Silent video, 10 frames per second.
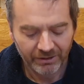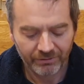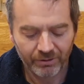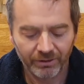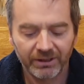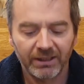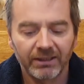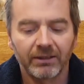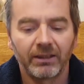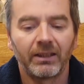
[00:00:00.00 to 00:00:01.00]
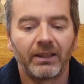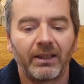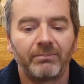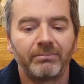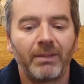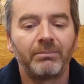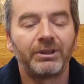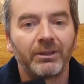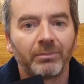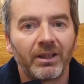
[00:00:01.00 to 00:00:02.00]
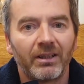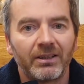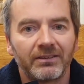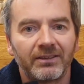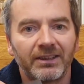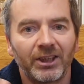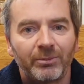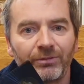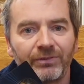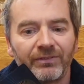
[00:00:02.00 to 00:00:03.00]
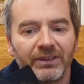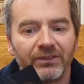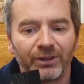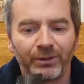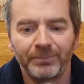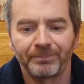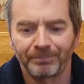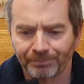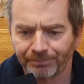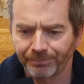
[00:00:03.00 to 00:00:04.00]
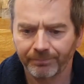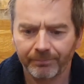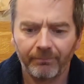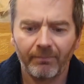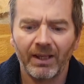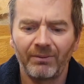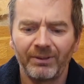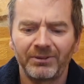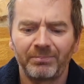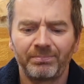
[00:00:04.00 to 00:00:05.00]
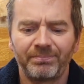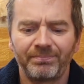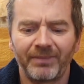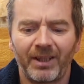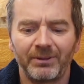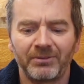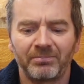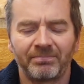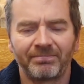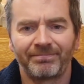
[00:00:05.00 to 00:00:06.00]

You've got your little membership card to the Noble 52, which, I mean,